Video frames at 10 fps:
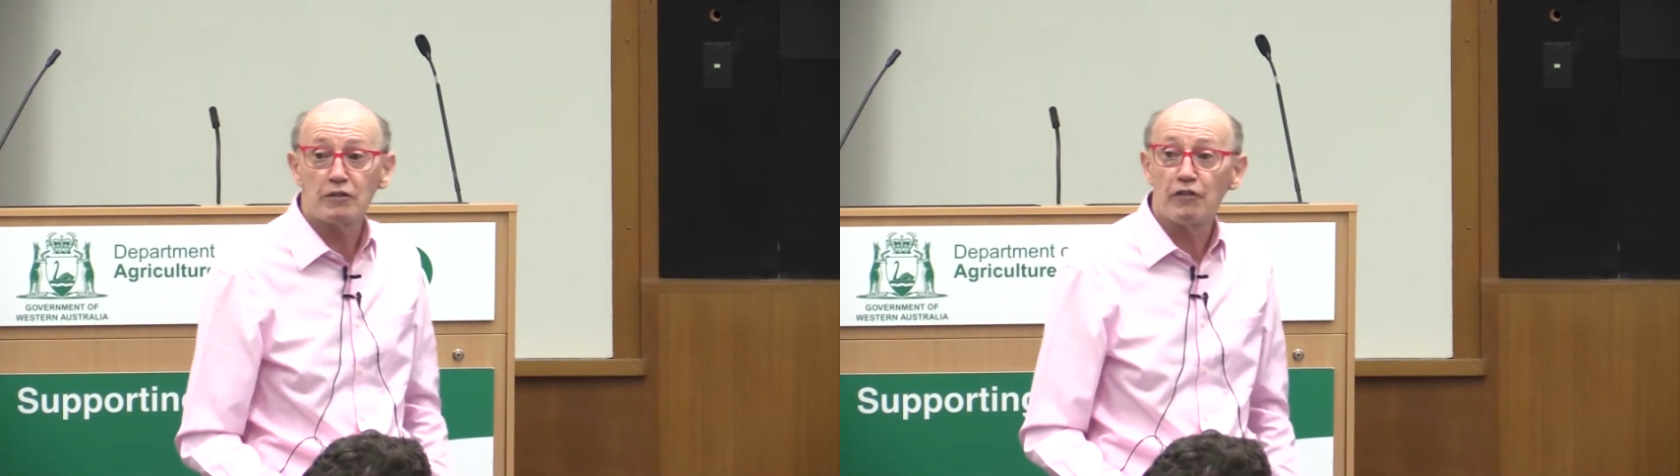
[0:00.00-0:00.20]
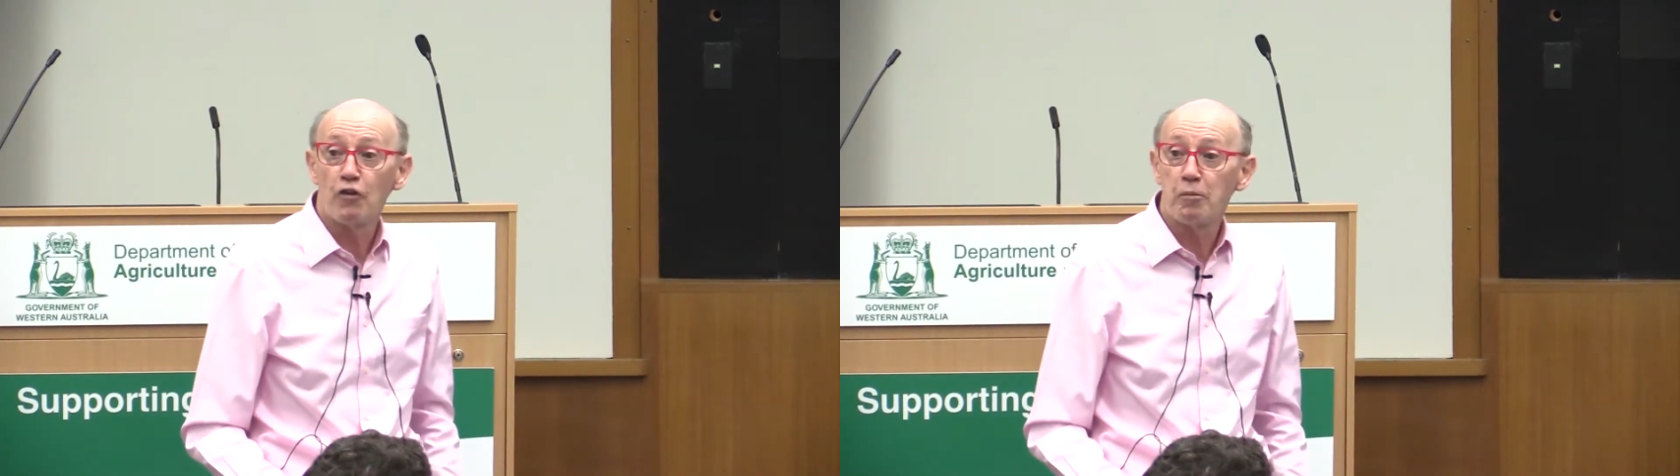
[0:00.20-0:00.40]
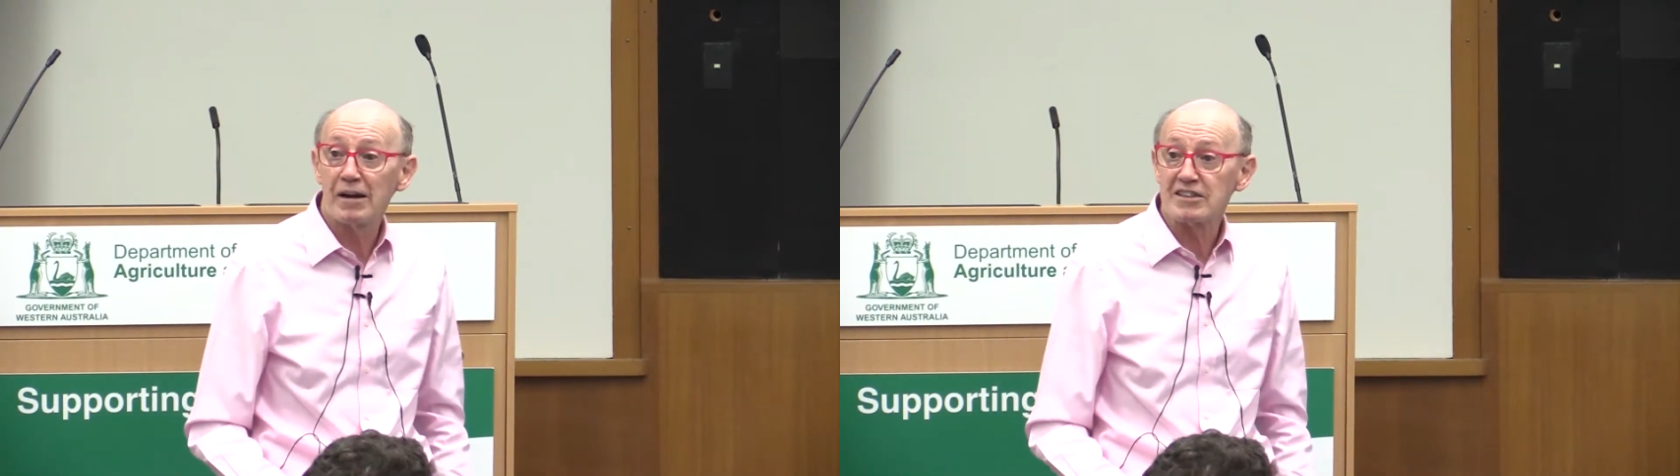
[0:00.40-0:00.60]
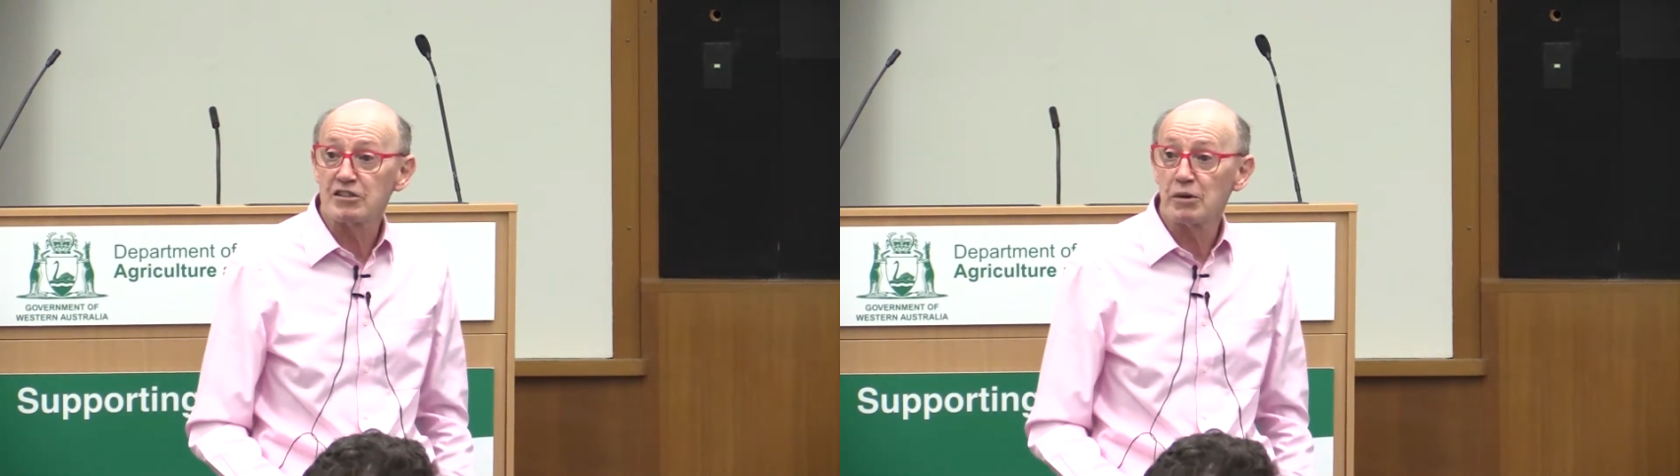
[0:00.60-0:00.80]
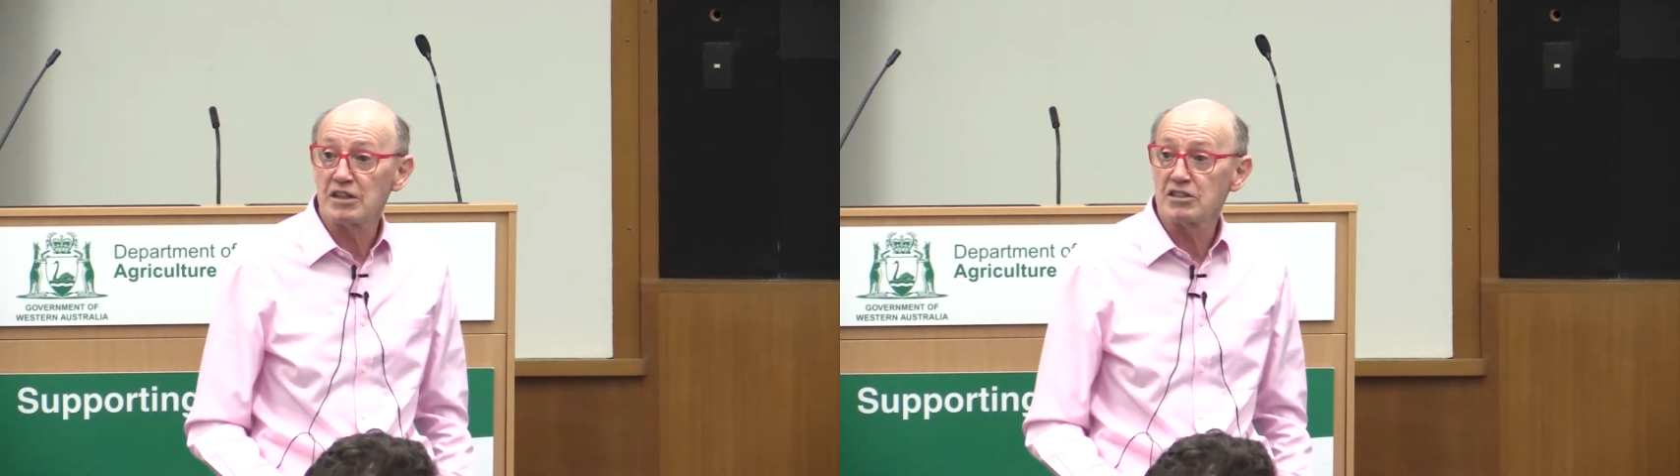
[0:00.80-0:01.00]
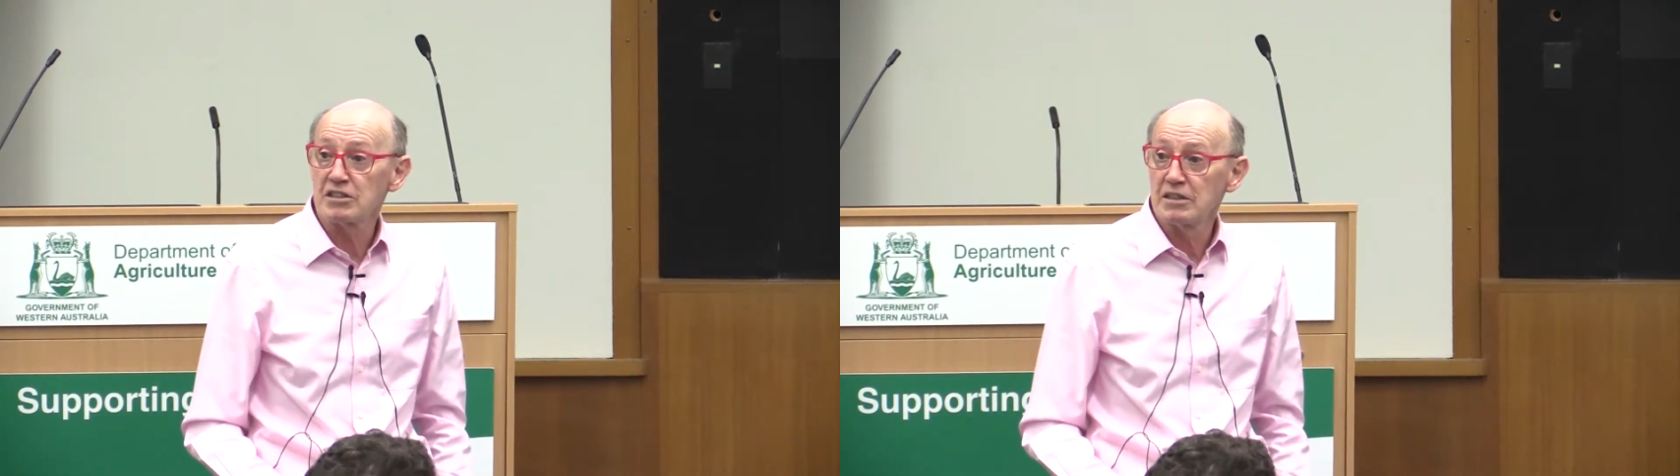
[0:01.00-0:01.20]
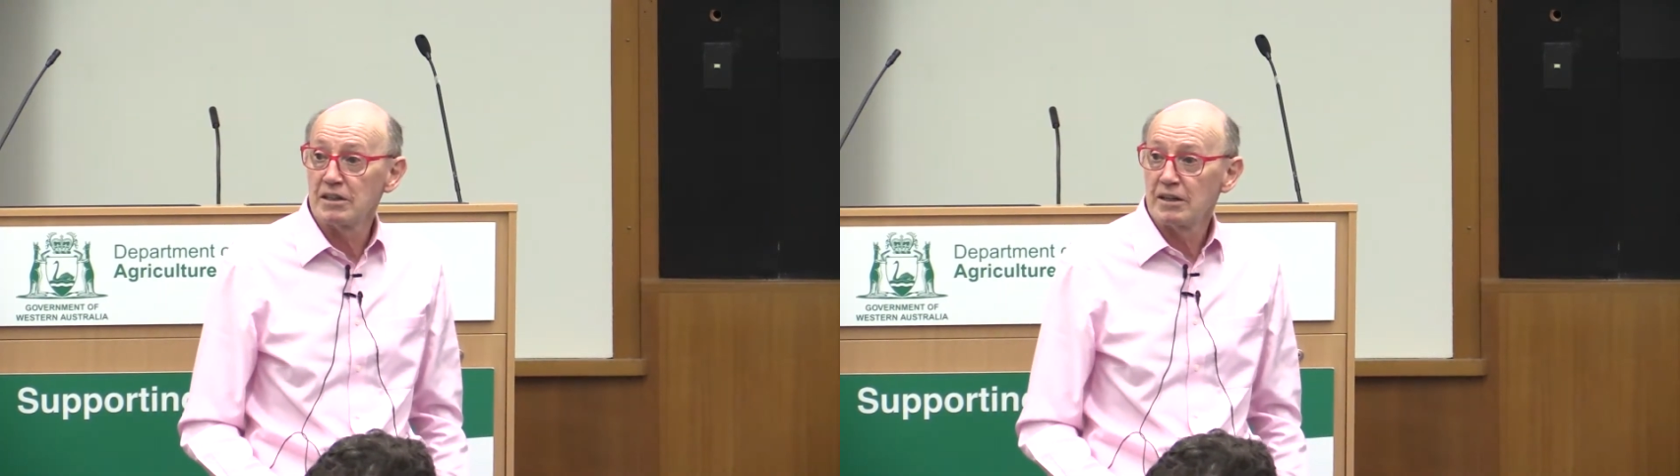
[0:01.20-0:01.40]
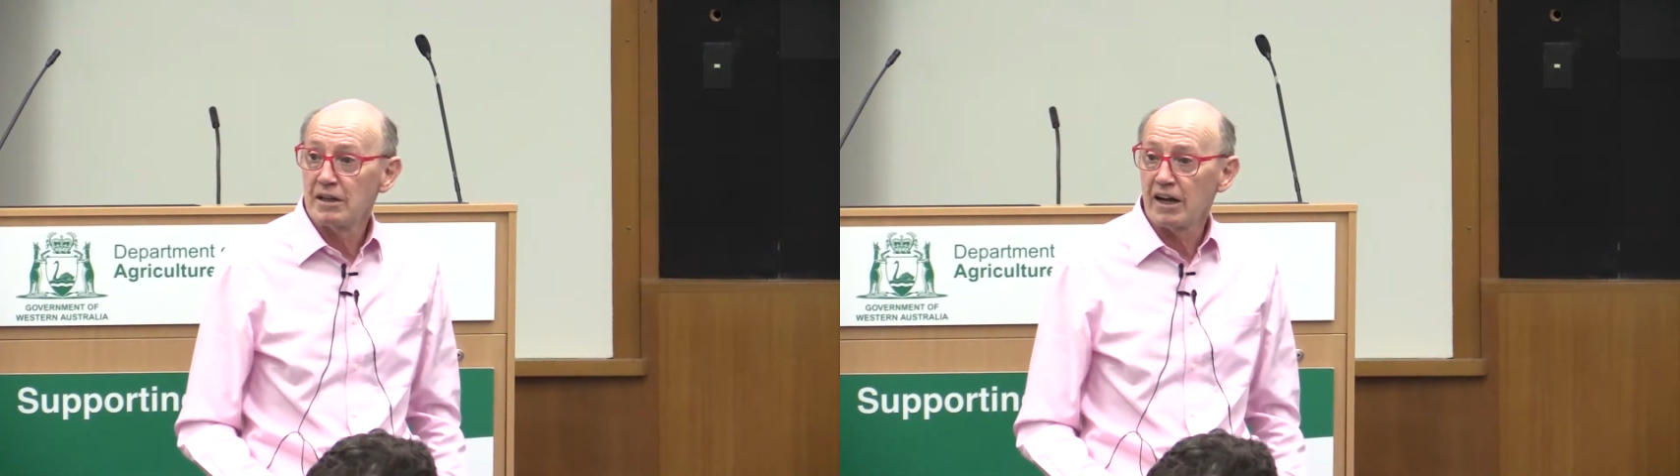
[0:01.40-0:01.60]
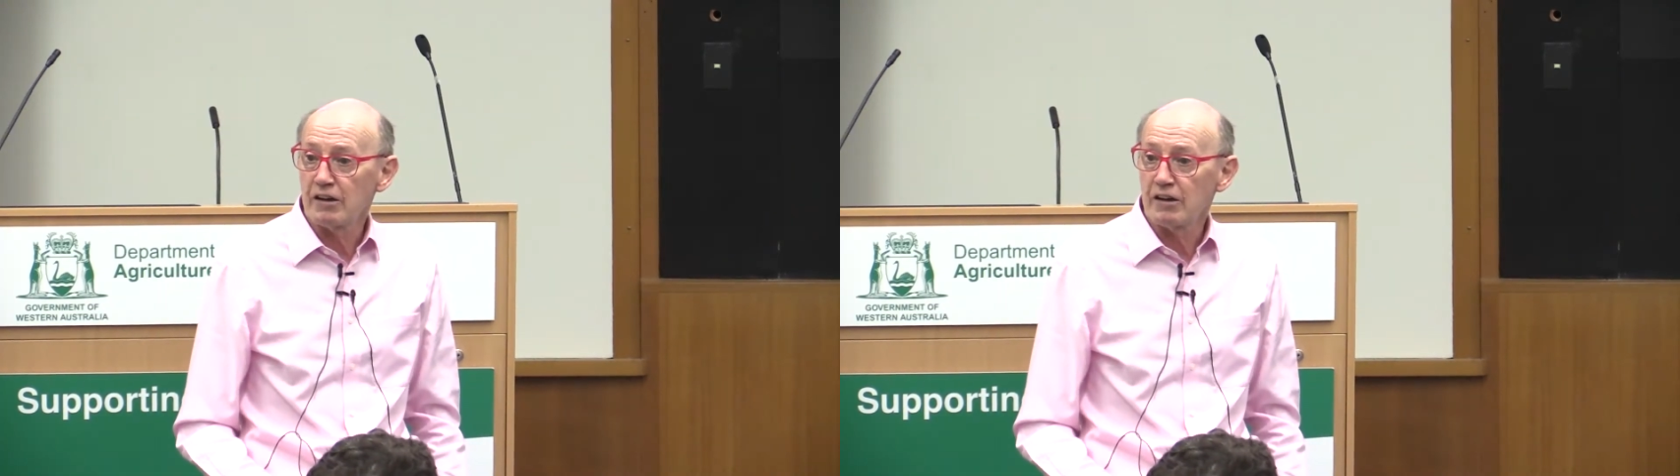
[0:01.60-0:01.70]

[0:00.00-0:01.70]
over $4 US a